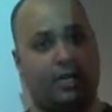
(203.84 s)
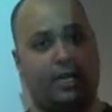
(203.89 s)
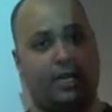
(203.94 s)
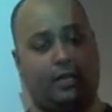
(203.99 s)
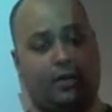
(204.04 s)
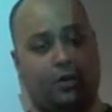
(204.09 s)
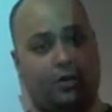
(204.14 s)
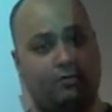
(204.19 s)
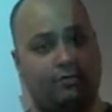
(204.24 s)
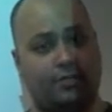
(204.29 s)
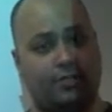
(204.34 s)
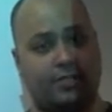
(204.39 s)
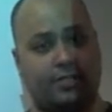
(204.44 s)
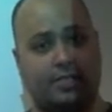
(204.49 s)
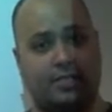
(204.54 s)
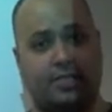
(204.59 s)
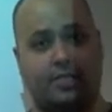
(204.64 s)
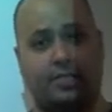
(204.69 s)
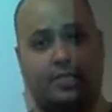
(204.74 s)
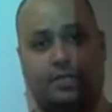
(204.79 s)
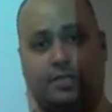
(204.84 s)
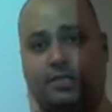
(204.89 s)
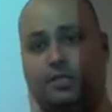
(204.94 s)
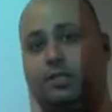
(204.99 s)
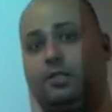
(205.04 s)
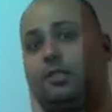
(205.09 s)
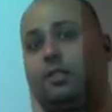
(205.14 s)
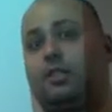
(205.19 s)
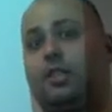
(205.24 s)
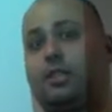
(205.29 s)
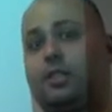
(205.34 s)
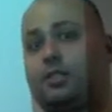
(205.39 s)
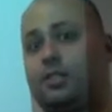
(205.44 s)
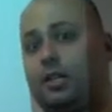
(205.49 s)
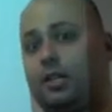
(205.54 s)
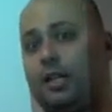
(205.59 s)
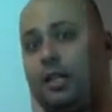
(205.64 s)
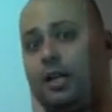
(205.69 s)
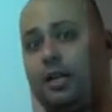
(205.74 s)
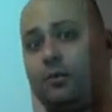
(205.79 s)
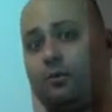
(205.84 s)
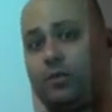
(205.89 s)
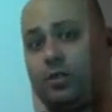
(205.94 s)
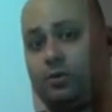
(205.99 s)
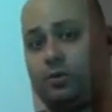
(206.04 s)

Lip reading: conferences and things like that,